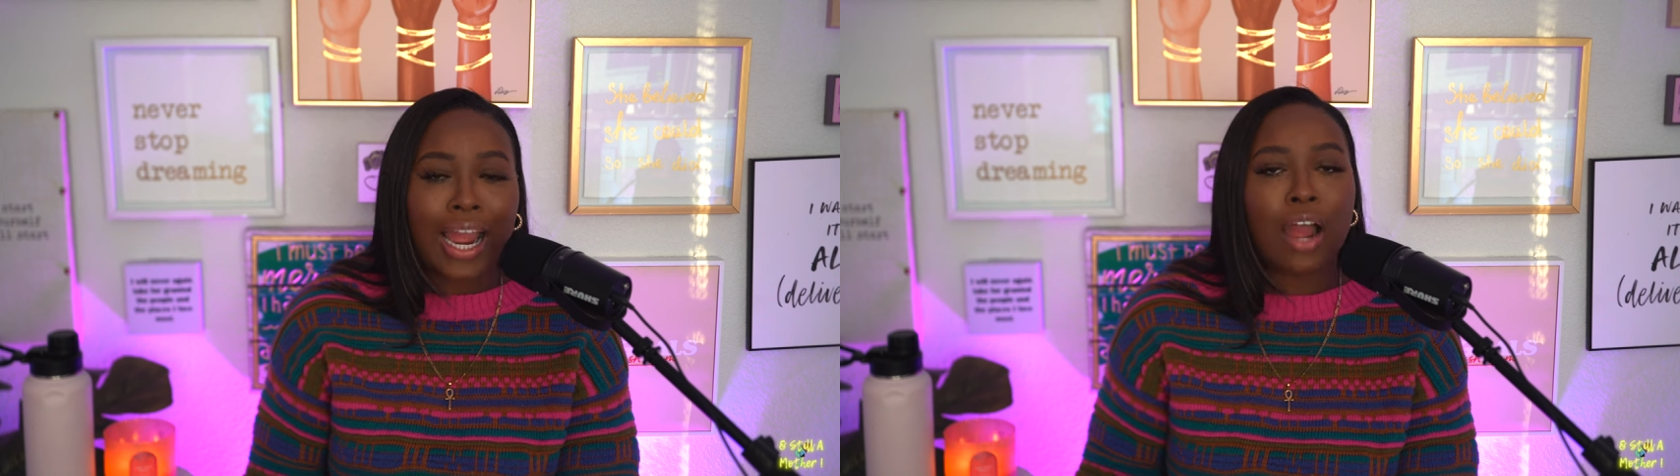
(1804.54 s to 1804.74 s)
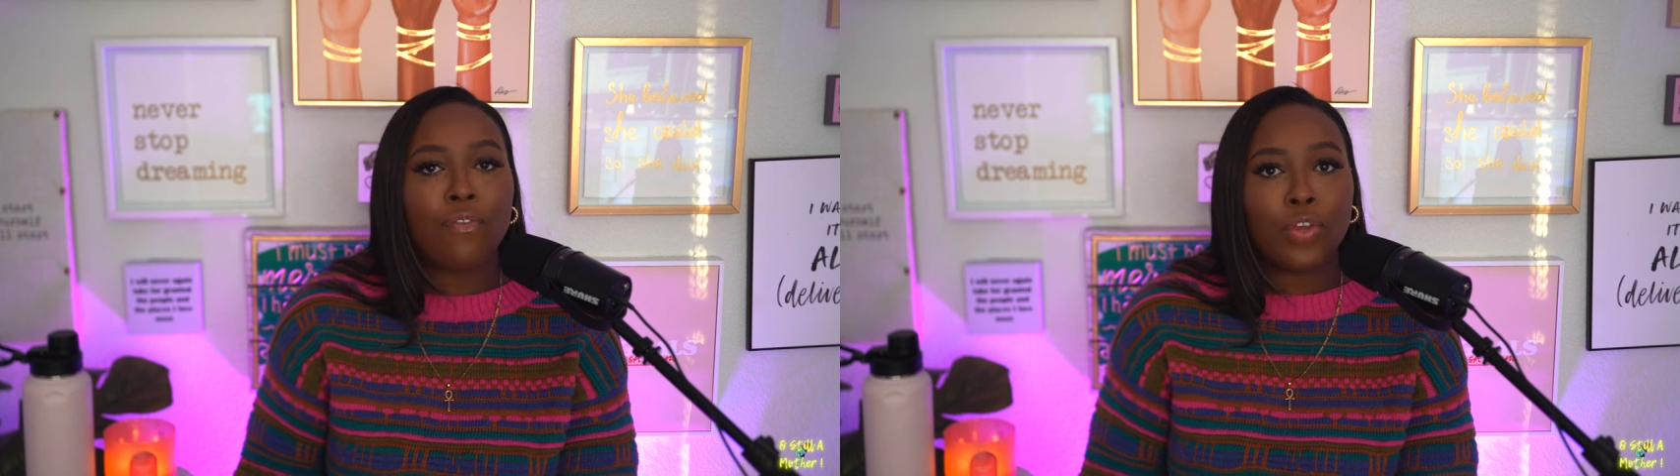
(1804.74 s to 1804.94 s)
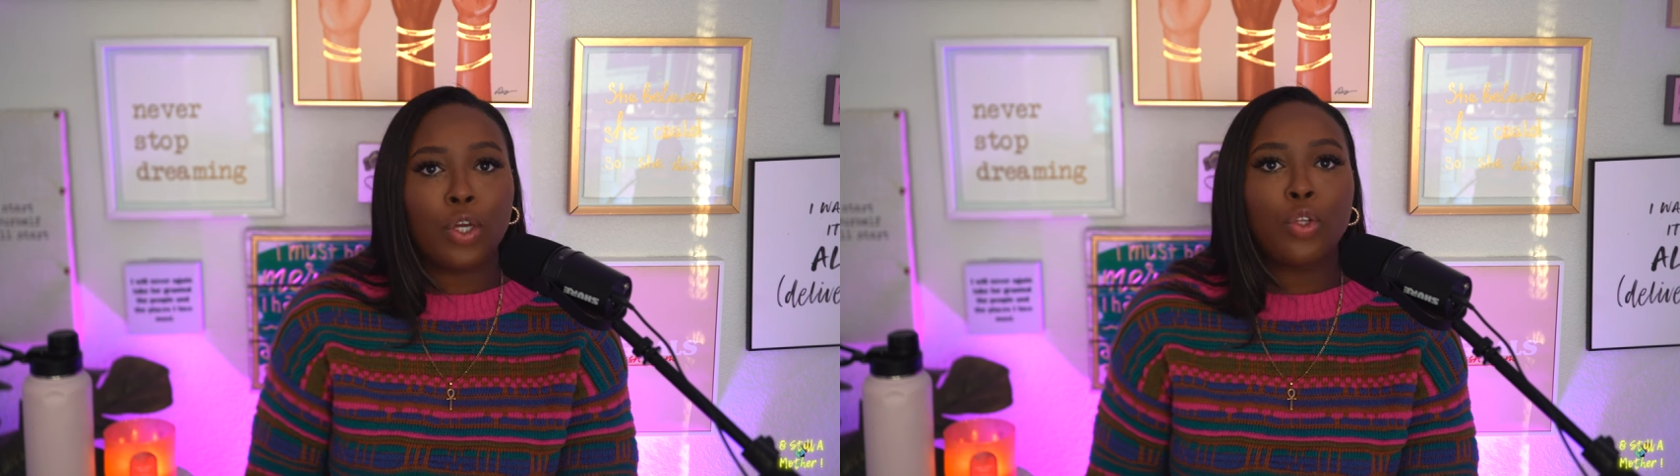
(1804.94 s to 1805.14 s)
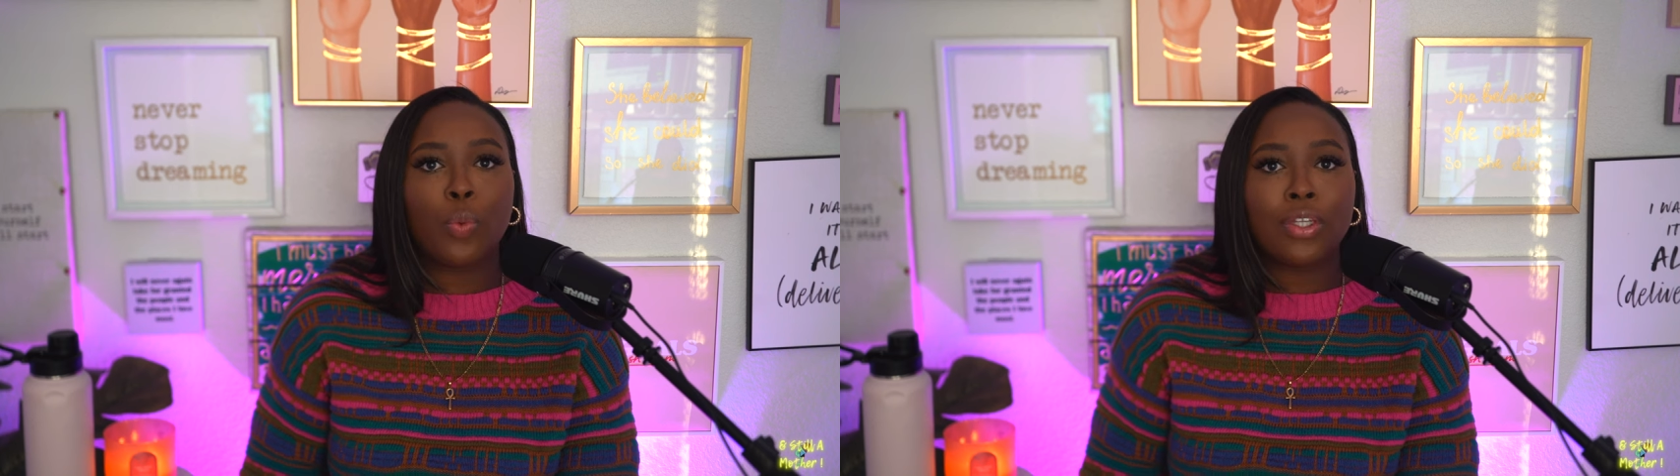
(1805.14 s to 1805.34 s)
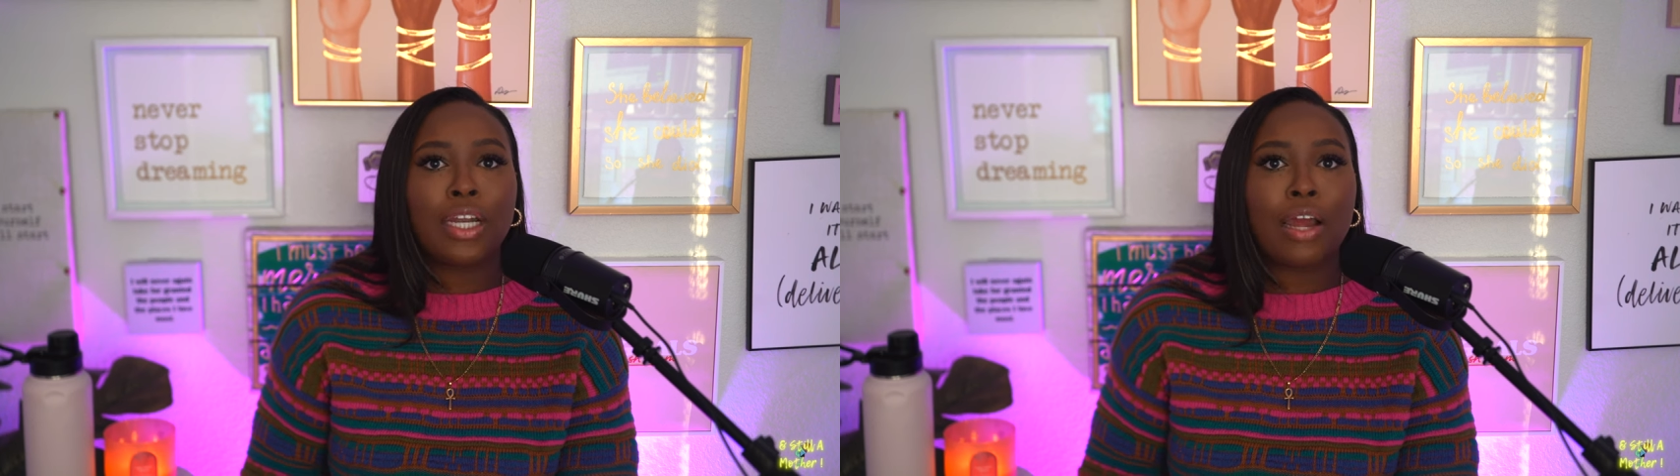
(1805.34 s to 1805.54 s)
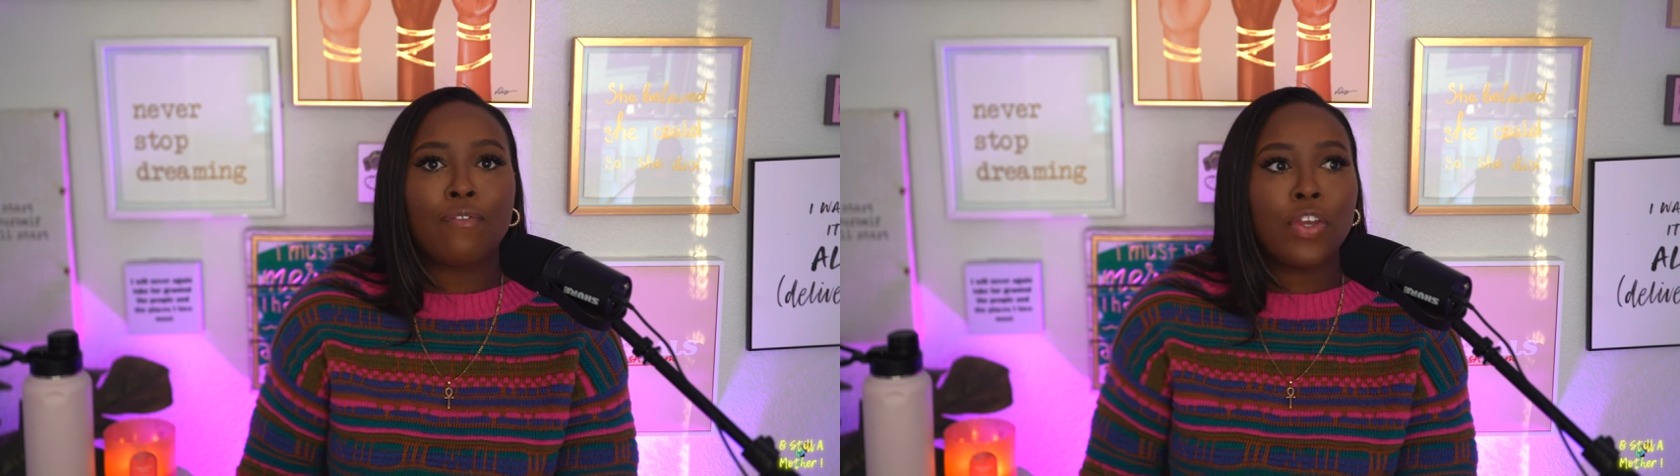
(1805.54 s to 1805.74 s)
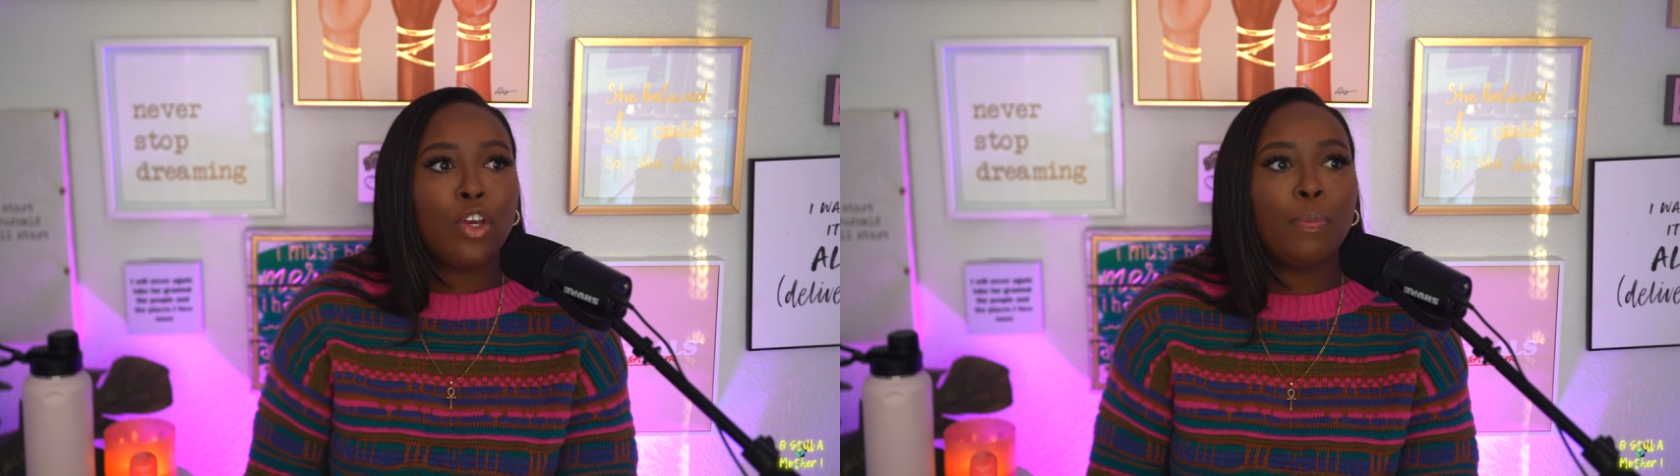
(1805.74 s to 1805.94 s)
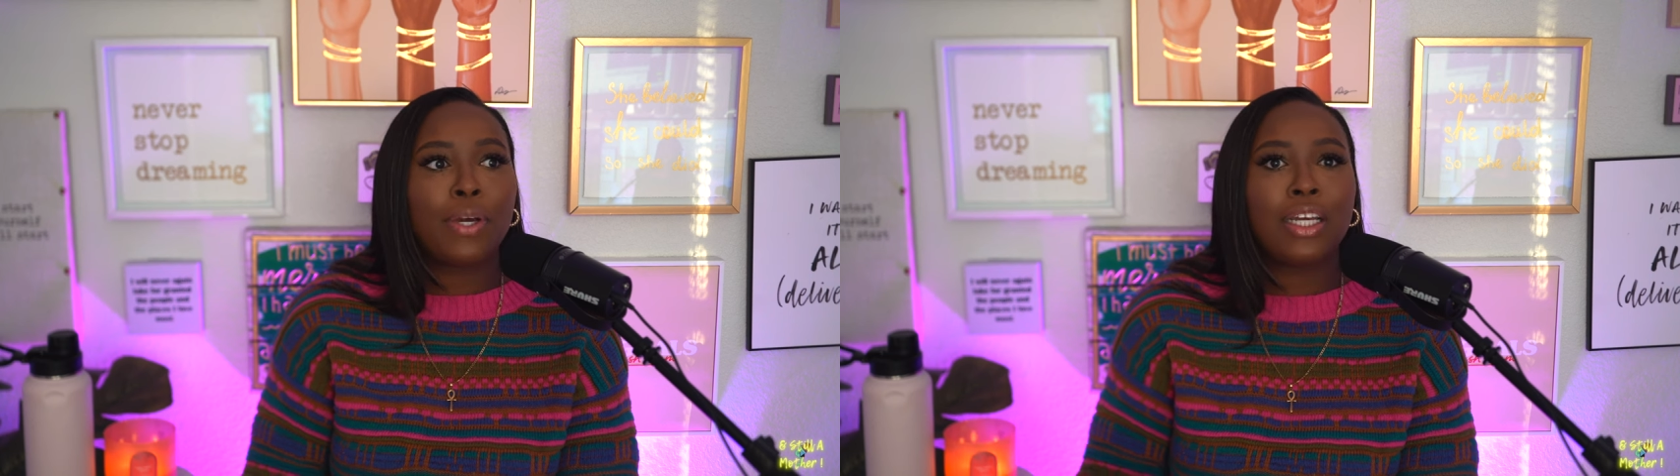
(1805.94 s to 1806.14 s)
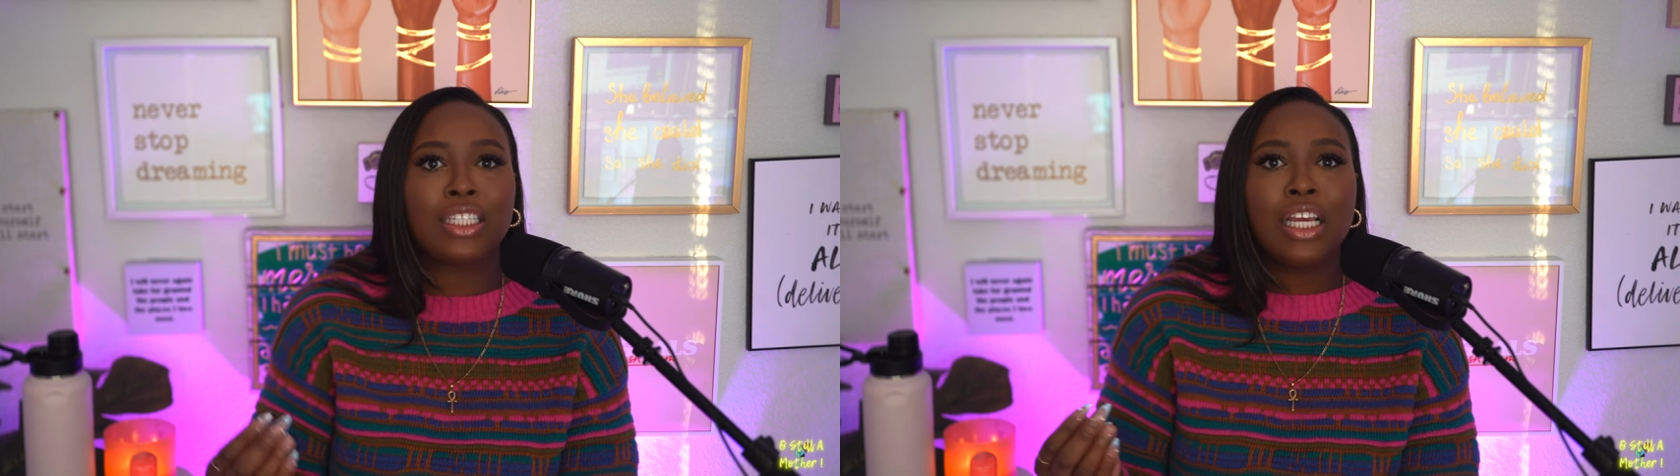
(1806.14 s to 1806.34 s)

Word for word: I feel the way that I feel, because